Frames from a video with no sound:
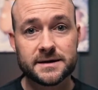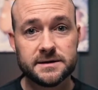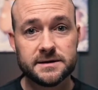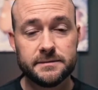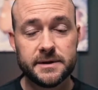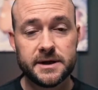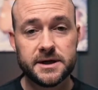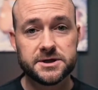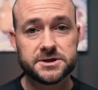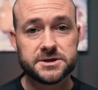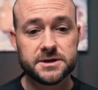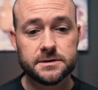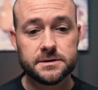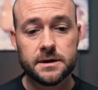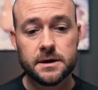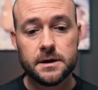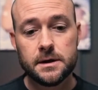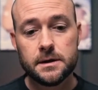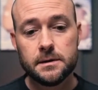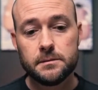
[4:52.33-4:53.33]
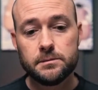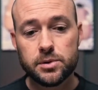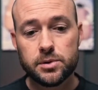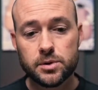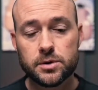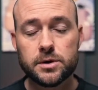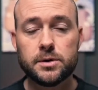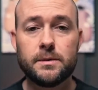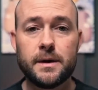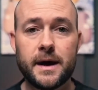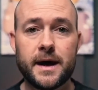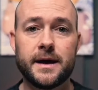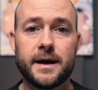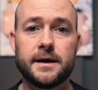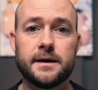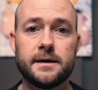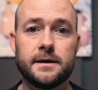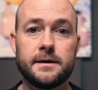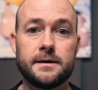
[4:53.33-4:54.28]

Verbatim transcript: diminish, and pull away.